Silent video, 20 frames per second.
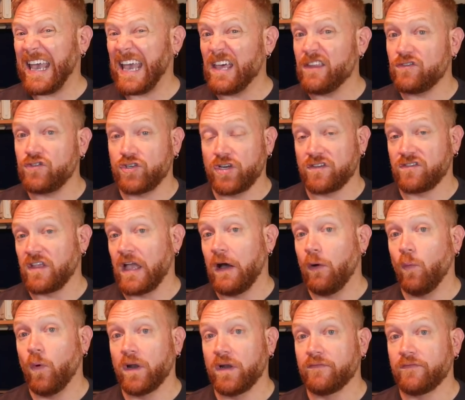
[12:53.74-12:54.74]
is just
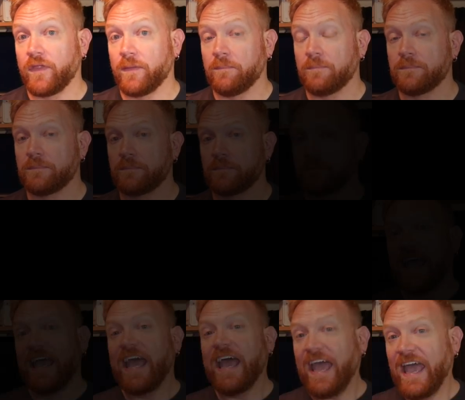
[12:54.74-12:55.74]
not one of them.
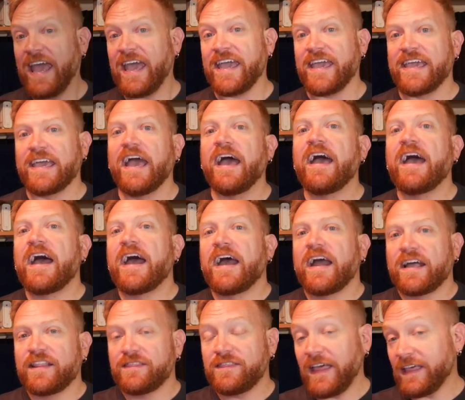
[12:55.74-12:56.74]
Hey,
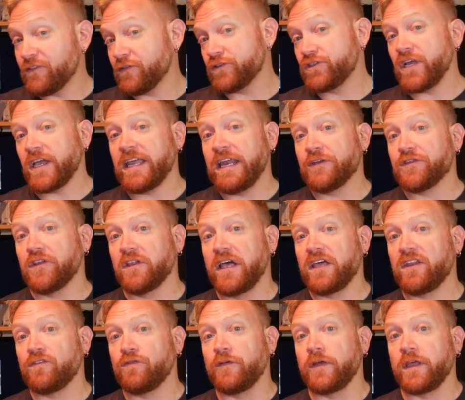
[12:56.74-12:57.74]
thanks for checking out the
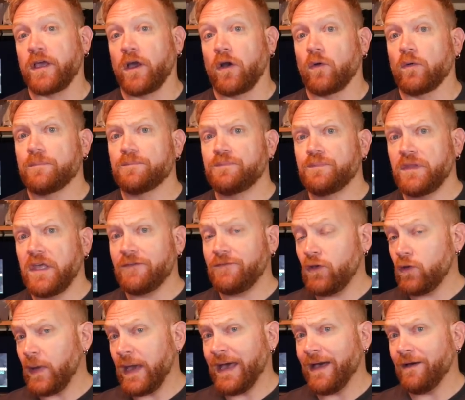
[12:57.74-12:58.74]
latest video. If
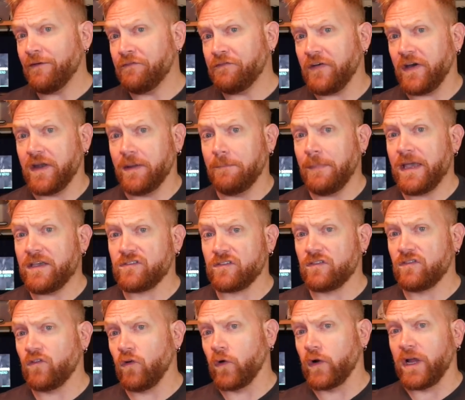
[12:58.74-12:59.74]
you have an amazing
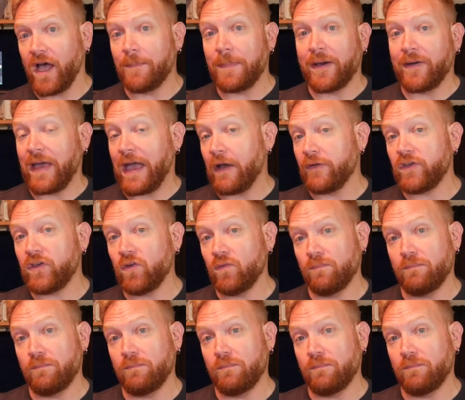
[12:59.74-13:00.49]
story about how you